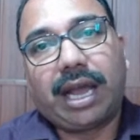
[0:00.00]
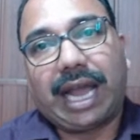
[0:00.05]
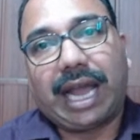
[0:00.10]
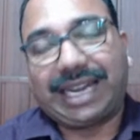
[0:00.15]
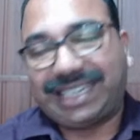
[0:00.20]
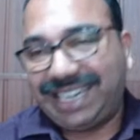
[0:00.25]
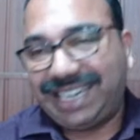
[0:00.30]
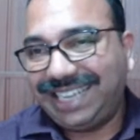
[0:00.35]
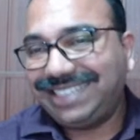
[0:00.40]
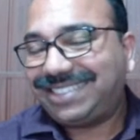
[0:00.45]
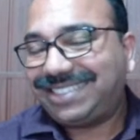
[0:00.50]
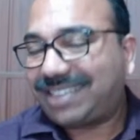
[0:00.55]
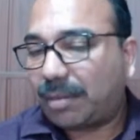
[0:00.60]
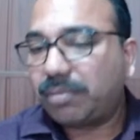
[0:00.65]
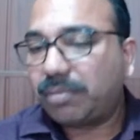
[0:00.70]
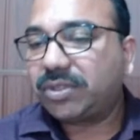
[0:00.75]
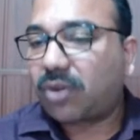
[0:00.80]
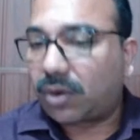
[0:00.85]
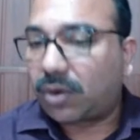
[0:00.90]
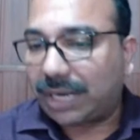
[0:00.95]
at least
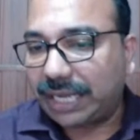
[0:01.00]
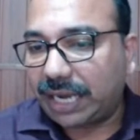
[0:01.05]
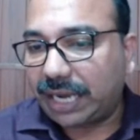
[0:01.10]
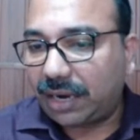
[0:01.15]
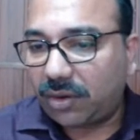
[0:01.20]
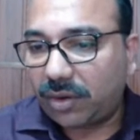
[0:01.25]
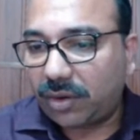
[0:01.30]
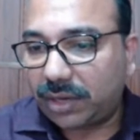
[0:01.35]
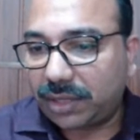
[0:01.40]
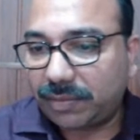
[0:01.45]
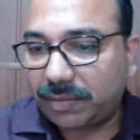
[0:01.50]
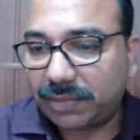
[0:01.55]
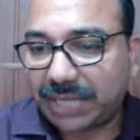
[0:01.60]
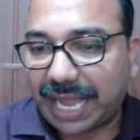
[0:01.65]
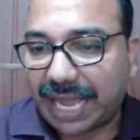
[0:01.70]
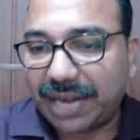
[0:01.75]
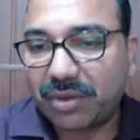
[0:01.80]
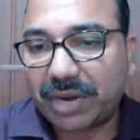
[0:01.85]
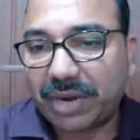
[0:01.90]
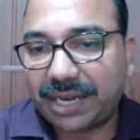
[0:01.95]
some sorting algorithm.
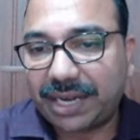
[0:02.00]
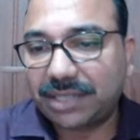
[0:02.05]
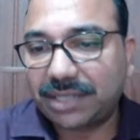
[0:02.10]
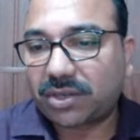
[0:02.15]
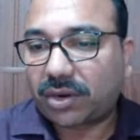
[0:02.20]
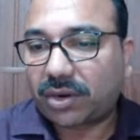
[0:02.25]
Can you write a